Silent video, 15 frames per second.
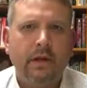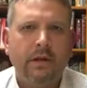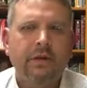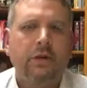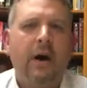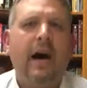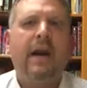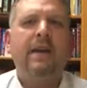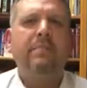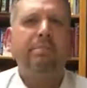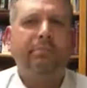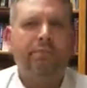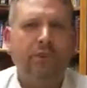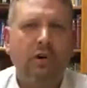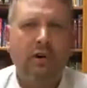So I
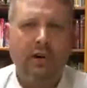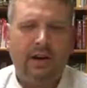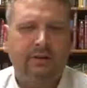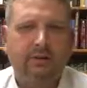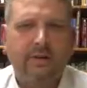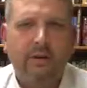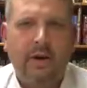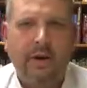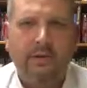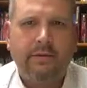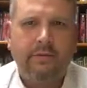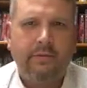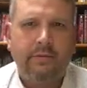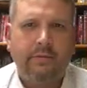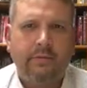implore everyone
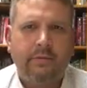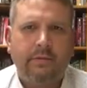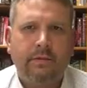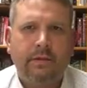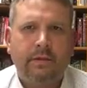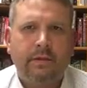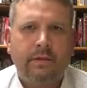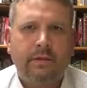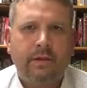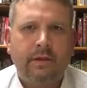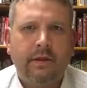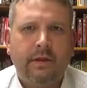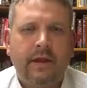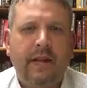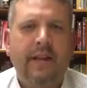
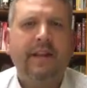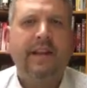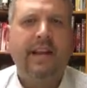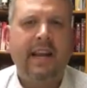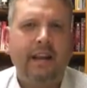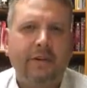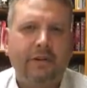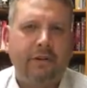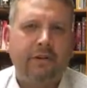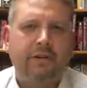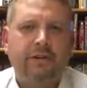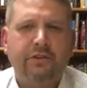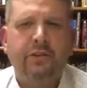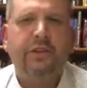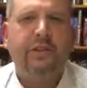that on the
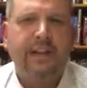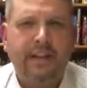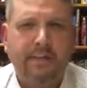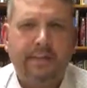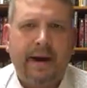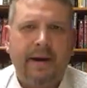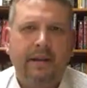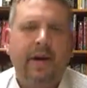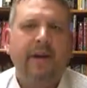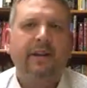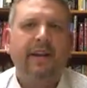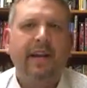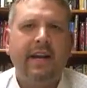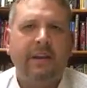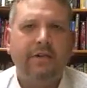
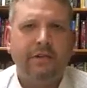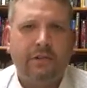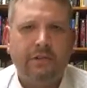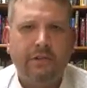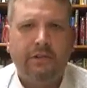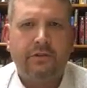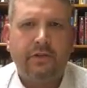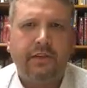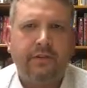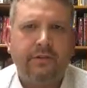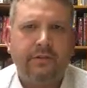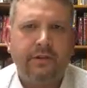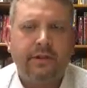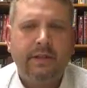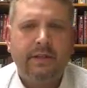anniversary
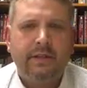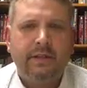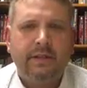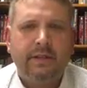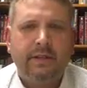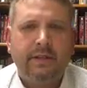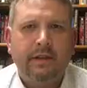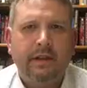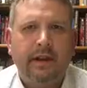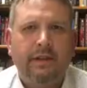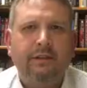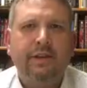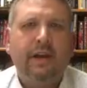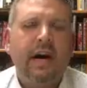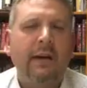
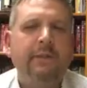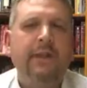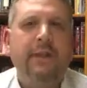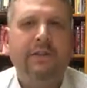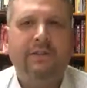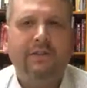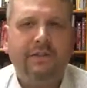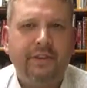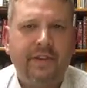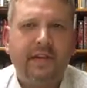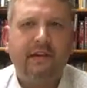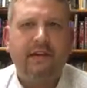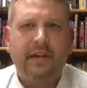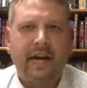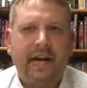of communist
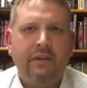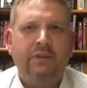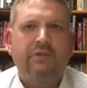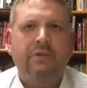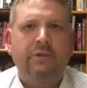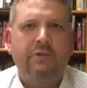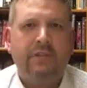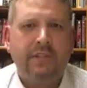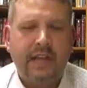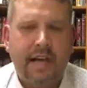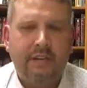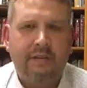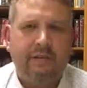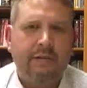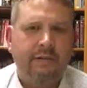Fidel Castro's
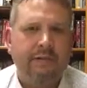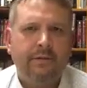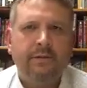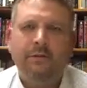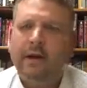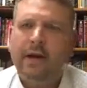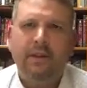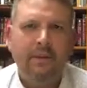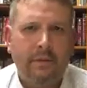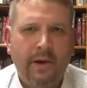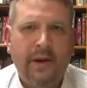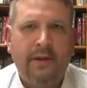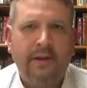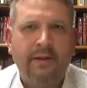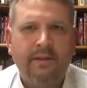death, who, by the
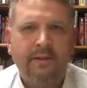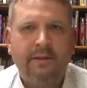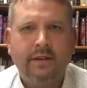way,